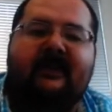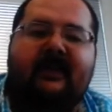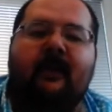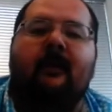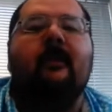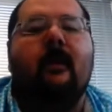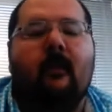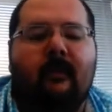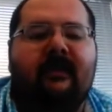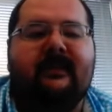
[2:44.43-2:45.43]
So
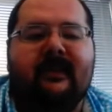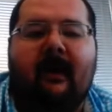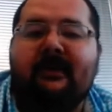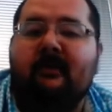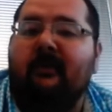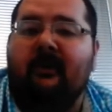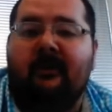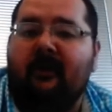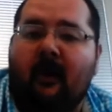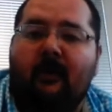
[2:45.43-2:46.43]
with this option, we're
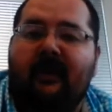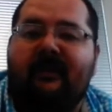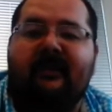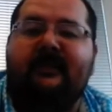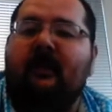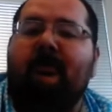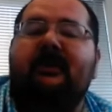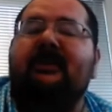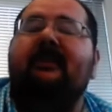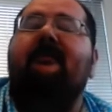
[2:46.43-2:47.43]
going to go with the
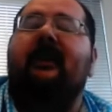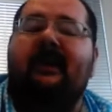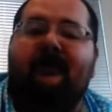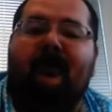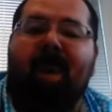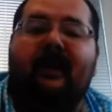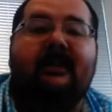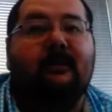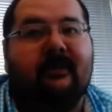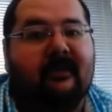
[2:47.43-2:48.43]
0% for 84
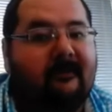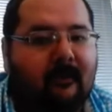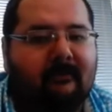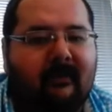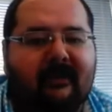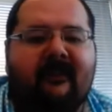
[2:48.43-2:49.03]
months with the 4-month